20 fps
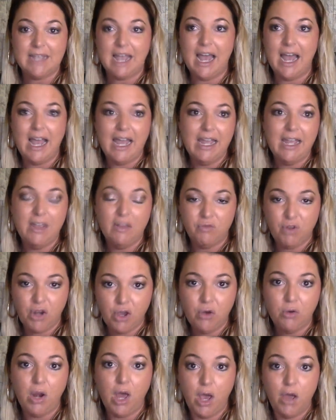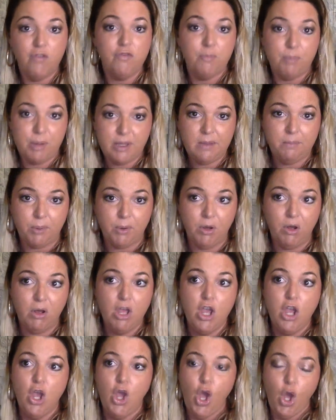I have known of people
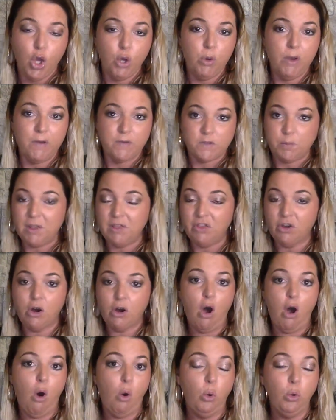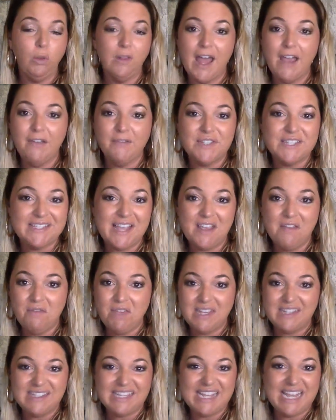who have spent their whole life
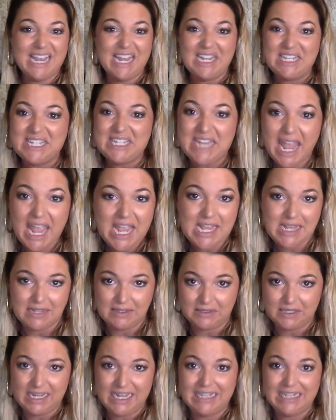savings in days.